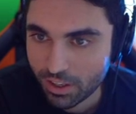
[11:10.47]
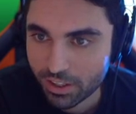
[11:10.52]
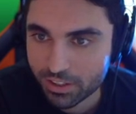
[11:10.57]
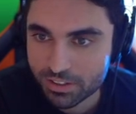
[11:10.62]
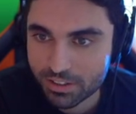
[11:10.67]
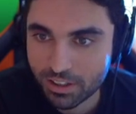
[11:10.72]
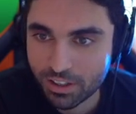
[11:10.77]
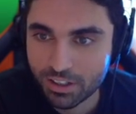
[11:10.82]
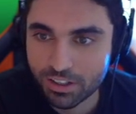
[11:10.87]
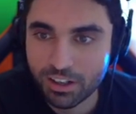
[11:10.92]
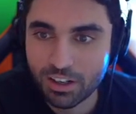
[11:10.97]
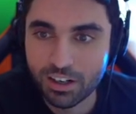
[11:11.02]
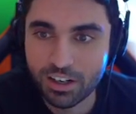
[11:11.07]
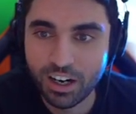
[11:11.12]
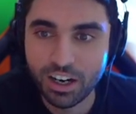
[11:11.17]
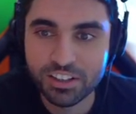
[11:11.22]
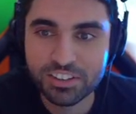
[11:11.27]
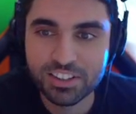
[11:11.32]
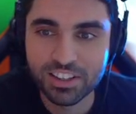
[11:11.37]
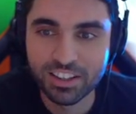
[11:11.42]
It's not
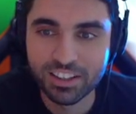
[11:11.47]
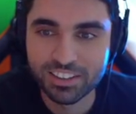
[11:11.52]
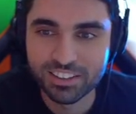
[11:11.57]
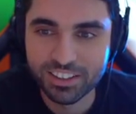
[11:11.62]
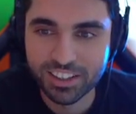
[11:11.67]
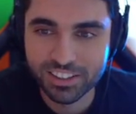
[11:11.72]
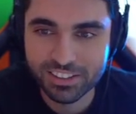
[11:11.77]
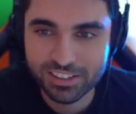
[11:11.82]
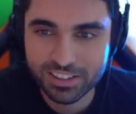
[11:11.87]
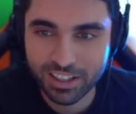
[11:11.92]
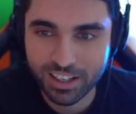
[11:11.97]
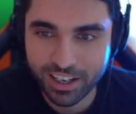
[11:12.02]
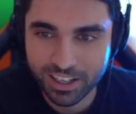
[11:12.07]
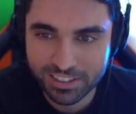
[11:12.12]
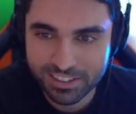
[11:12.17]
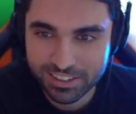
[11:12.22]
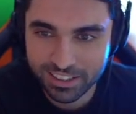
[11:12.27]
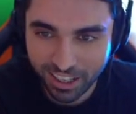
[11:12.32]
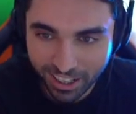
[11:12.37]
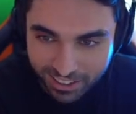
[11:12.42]
Arslan, it's uh,
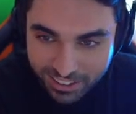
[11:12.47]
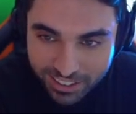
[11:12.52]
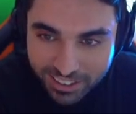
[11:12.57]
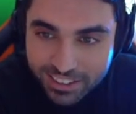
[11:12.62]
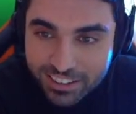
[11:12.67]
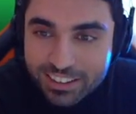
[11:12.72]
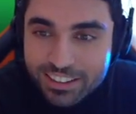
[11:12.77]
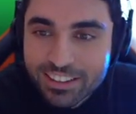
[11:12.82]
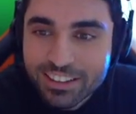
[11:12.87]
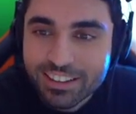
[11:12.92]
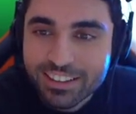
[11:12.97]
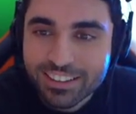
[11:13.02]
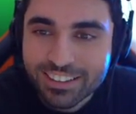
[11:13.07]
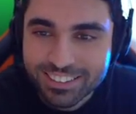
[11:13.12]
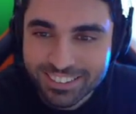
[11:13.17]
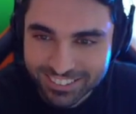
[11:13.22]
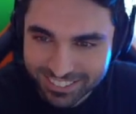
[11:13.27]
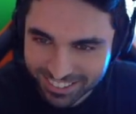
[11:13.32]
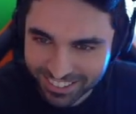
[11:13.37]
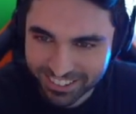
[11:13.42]
Arslan.
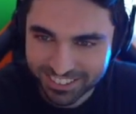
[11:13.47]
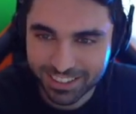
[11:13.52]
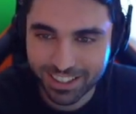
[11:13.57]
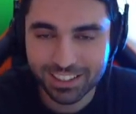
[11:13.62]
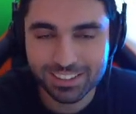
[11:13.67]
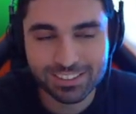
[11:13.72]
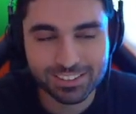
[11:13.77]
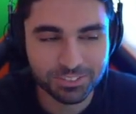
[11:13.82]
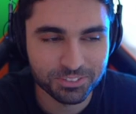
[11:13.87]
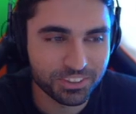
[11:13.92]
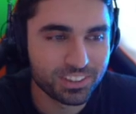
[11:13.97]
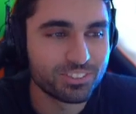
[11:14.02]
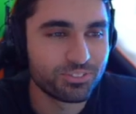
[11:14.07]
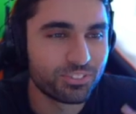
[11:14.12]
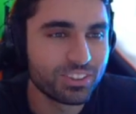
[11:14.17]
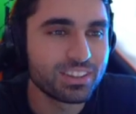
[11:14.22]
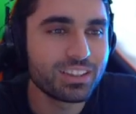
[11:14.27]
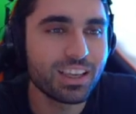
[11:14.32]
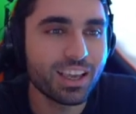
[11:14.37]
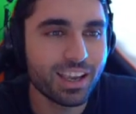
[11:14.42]
You know, that's
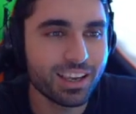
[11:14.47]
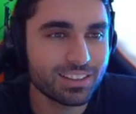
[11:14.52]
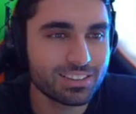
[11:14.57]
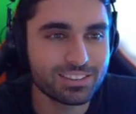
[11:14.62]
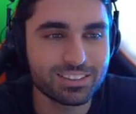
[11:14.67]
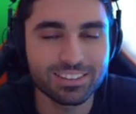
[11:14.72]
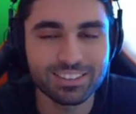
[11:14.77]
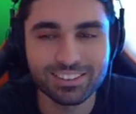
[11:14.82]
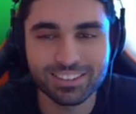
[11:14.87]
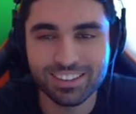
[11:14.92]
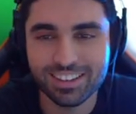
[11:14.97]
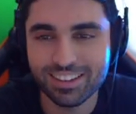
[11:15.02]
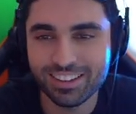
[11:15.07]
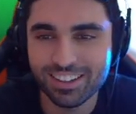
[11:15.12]
with, with the accent